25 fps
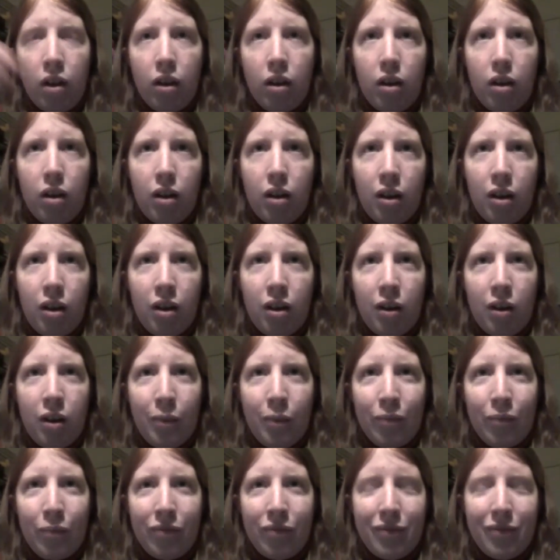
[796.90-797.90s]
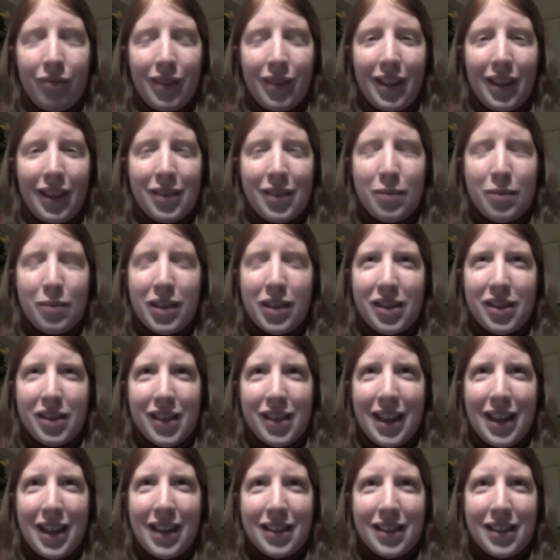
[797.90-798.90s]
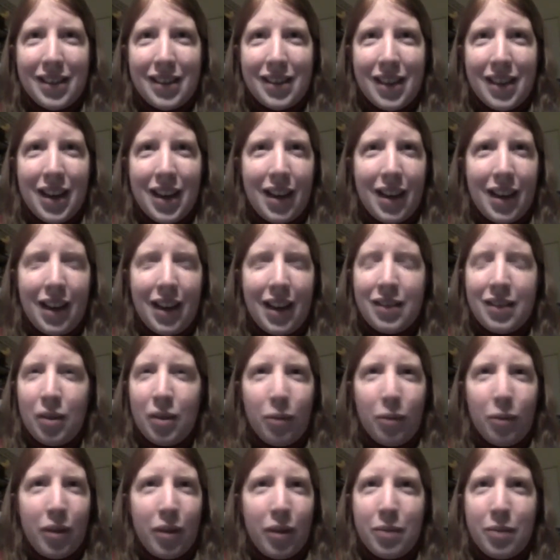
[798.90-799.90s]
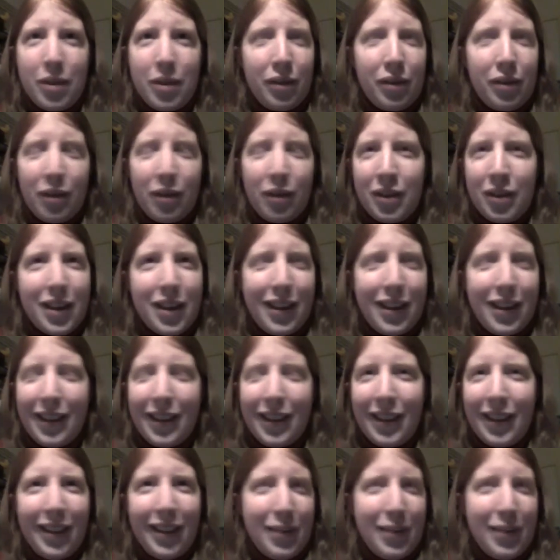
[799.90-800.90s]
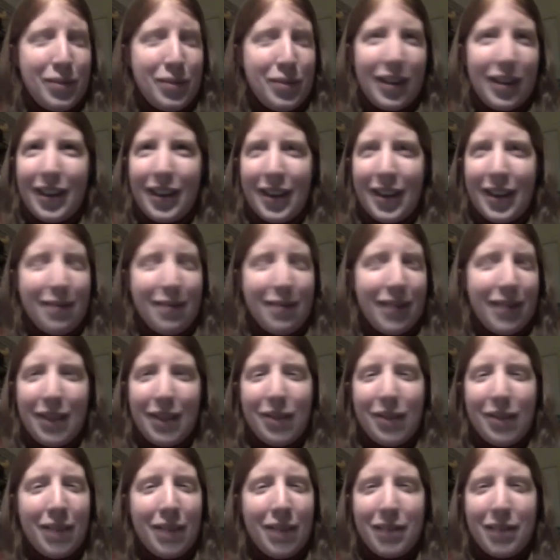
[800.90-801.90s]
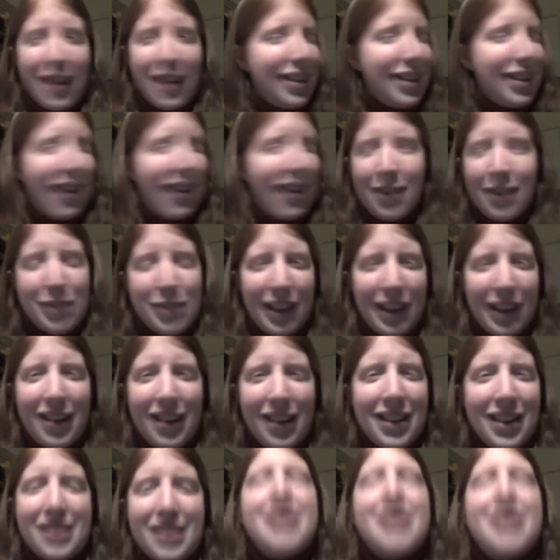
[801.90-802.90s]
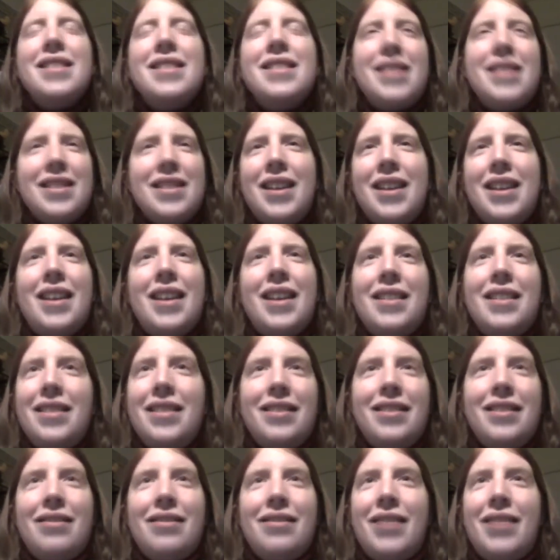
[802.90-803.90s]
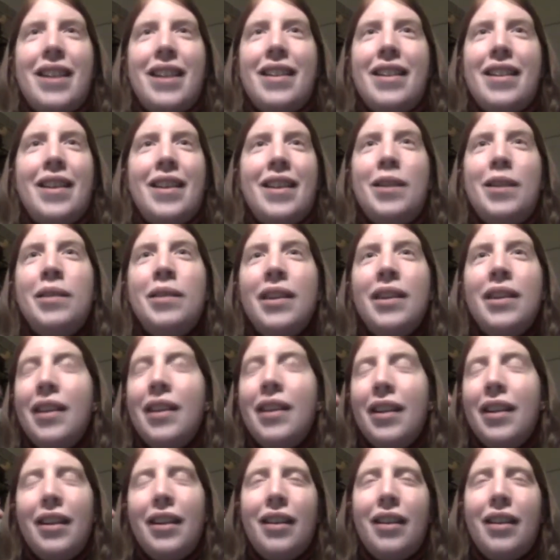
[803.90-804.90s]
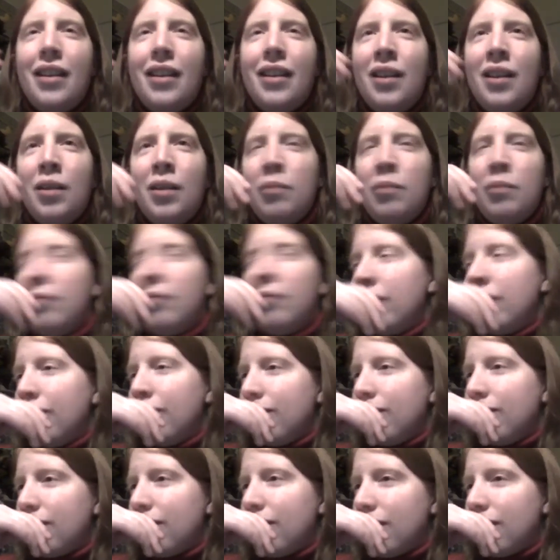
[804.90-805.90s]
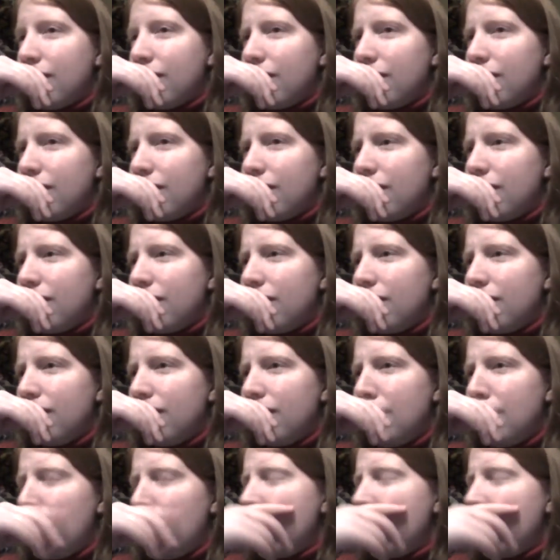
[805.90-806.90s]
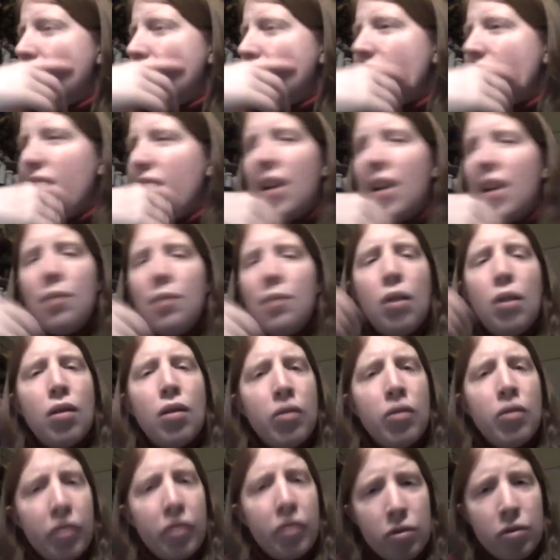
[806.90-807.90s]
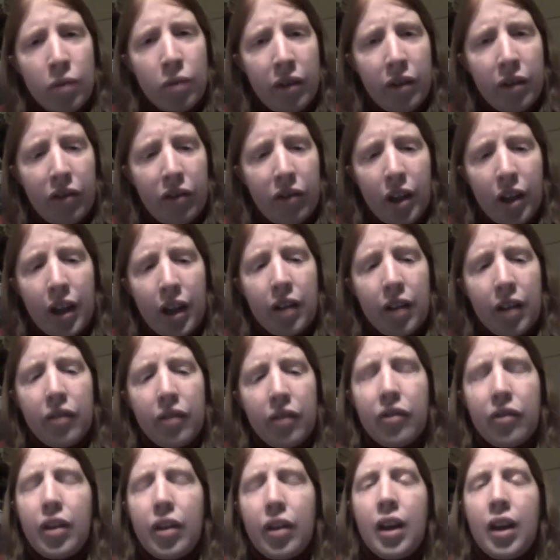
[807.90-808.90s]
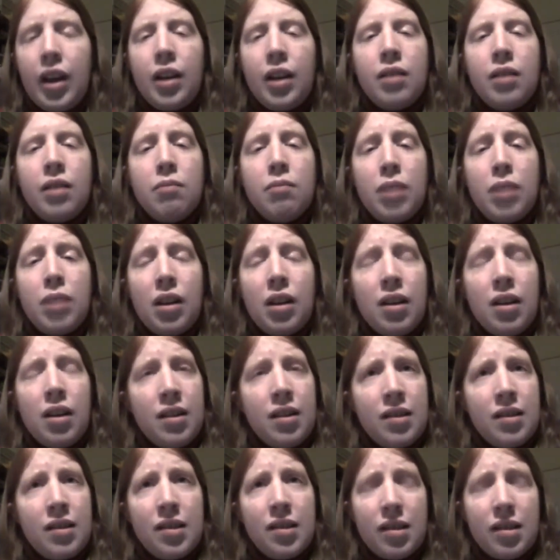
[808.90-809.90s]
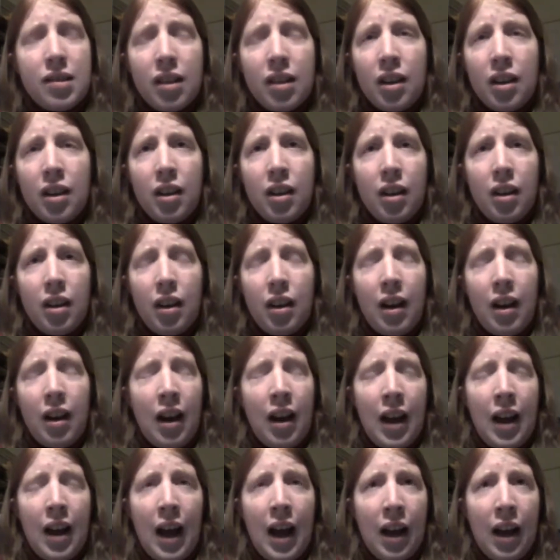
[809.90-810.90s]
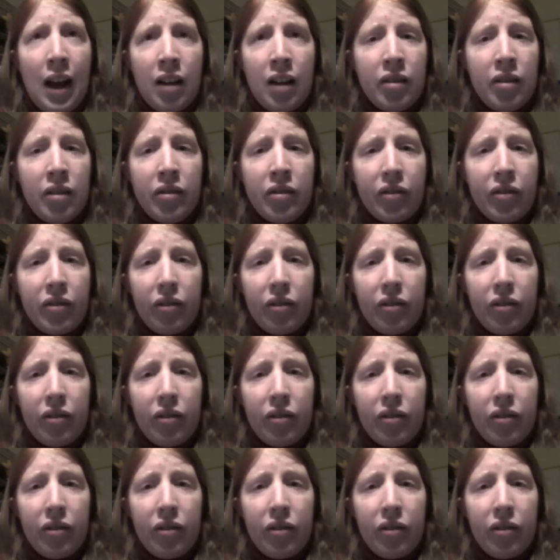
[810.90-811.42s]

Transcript: um, as much as I hate to say it, I don't want to be 30, but I'm in constant denial right now, um, because I'm over 25 and because I have